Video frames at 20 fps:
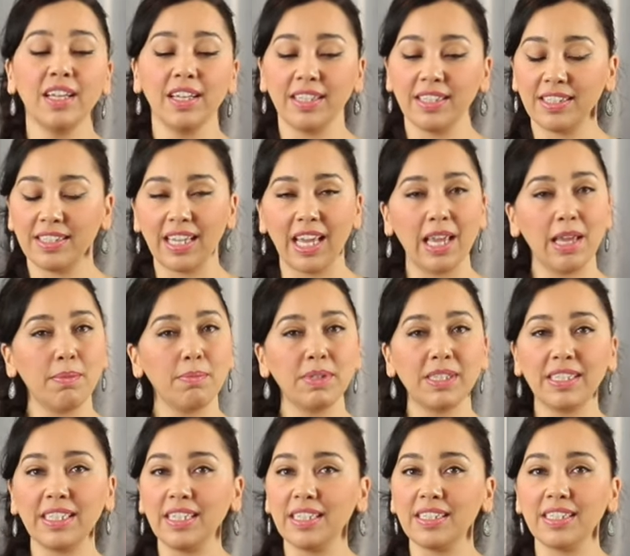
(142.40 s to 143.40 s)
Same
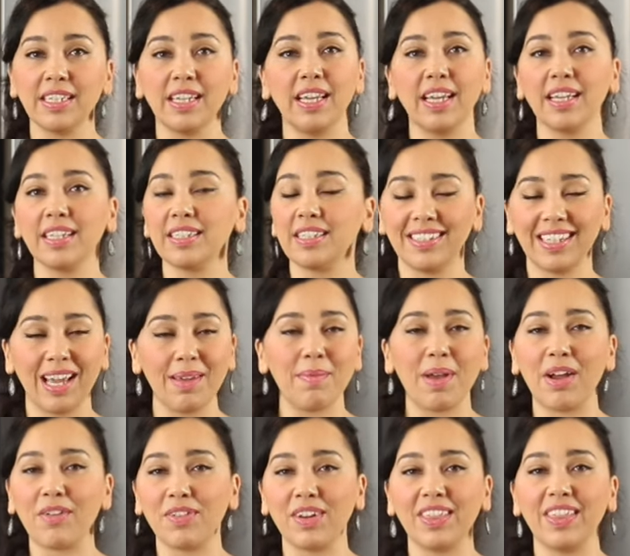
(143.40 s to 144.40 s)
seasoning, same
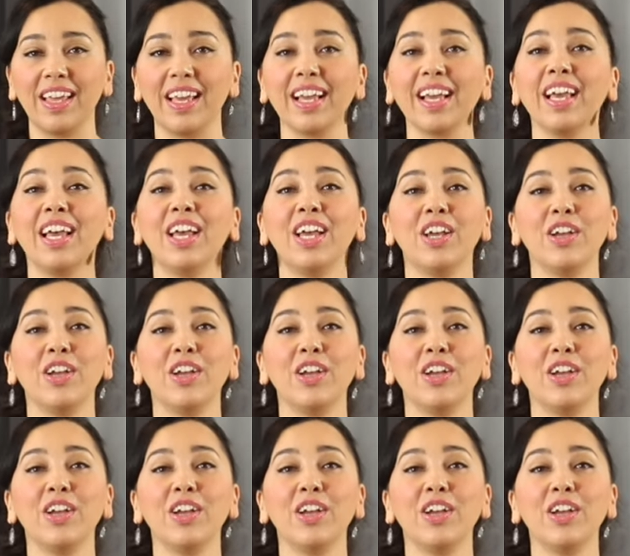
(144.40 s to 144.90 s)
everything.